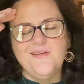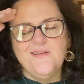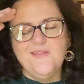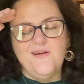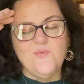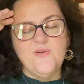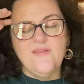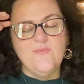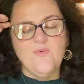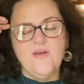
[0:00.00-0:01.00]

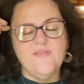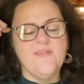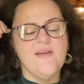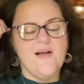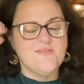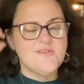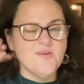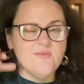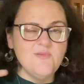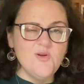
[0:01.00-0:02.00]
long-winded way of saying I'll share
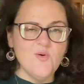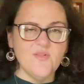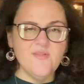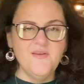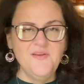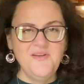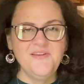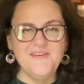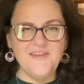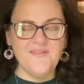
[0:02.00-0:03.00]
some new ones
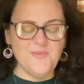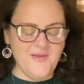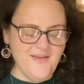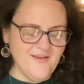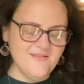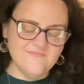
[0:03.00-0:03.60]
next week.